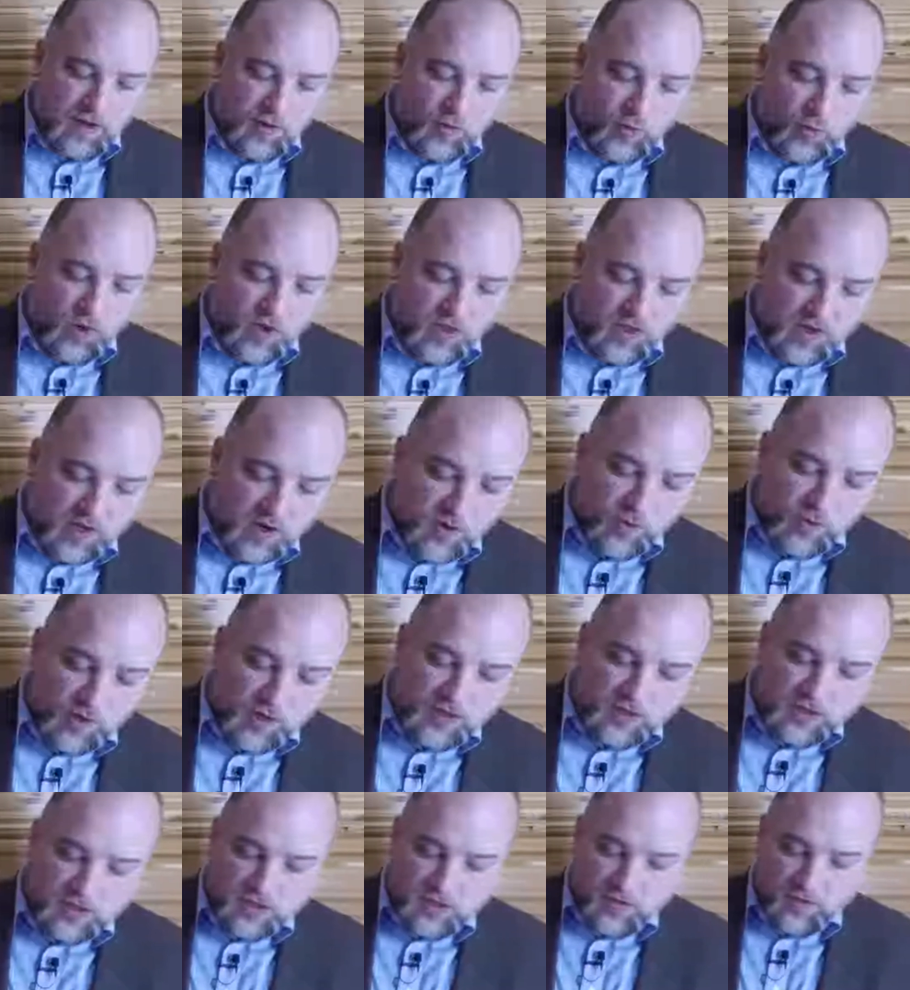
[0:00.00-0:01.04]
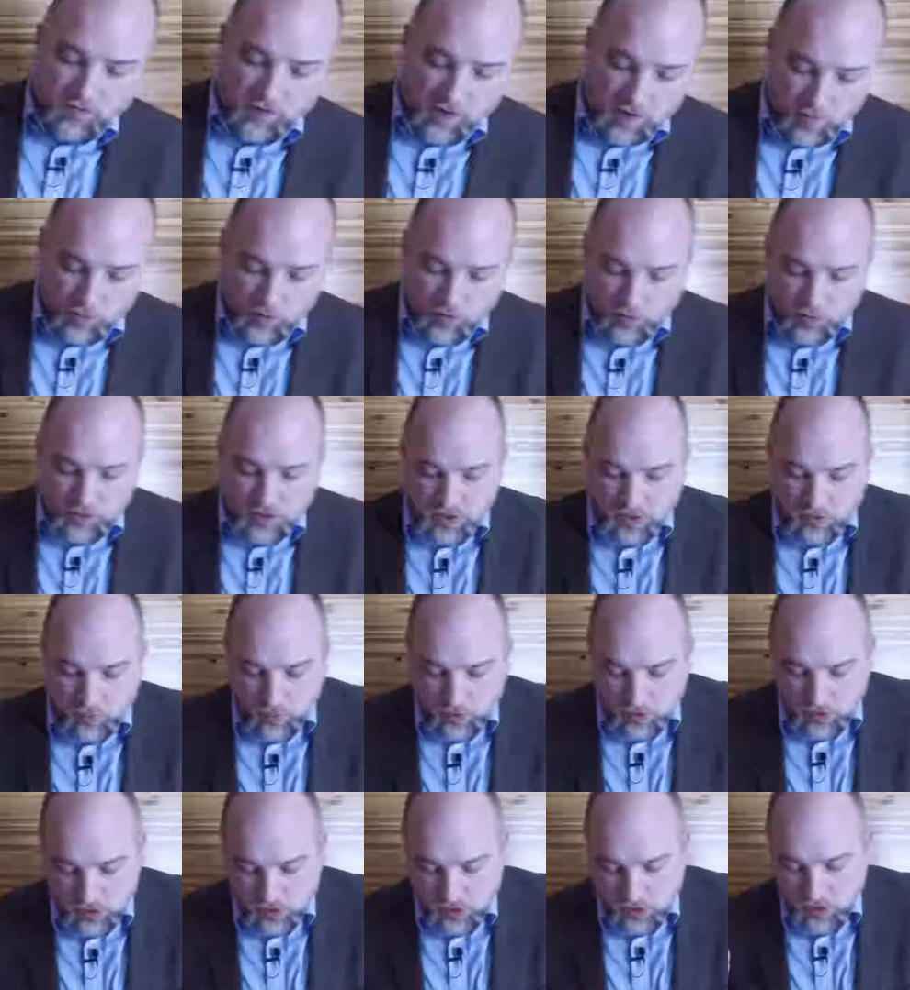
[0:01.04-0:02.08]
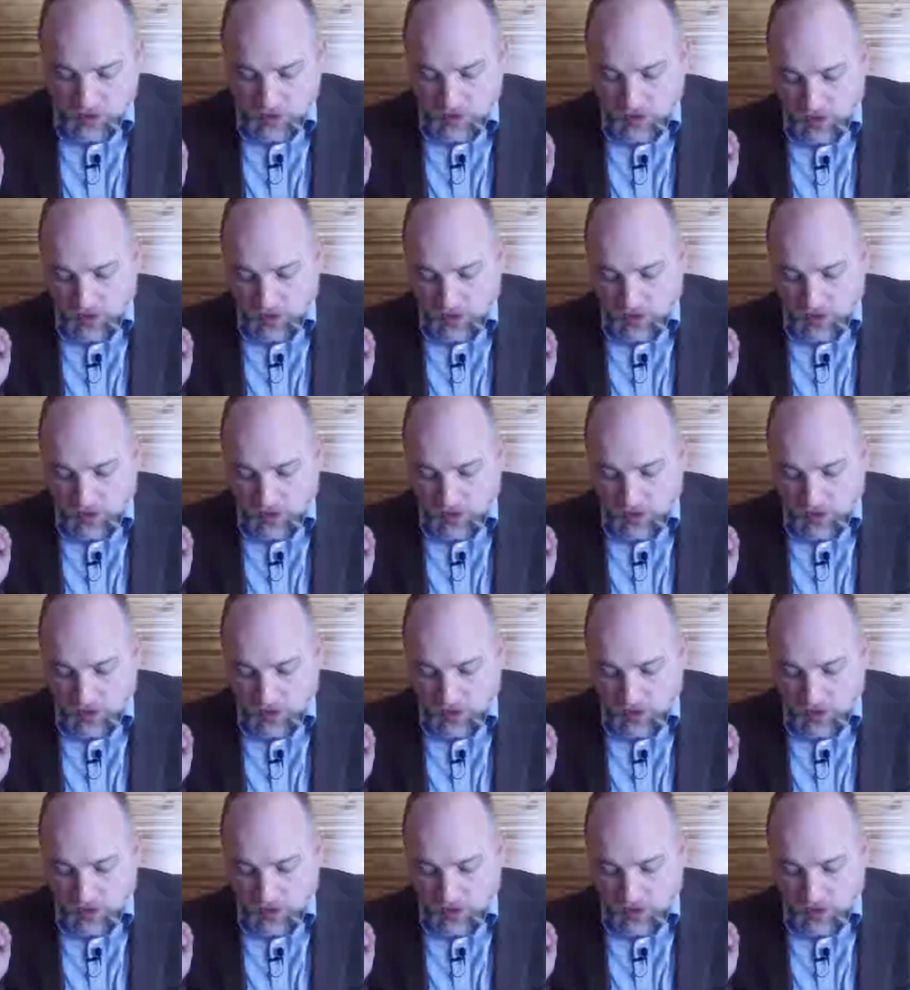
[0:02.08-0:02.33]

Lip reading: Within which is a framework in which